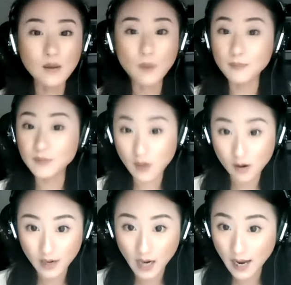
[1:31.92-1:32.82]
I'm
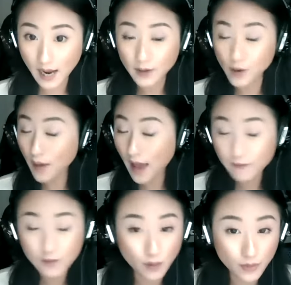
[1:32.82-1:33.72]
sorry. I don't
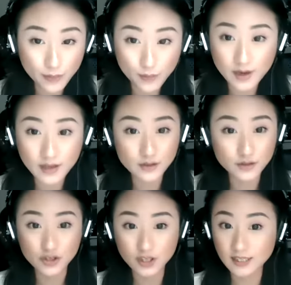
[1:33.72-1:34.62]
have the authority to
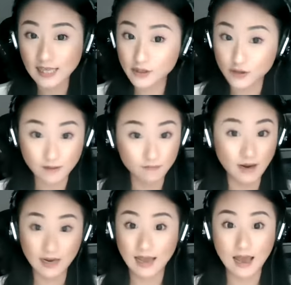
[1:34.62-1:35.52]
just let you in
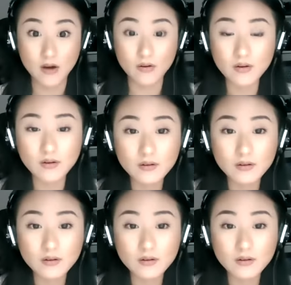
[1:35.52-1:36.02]
right now.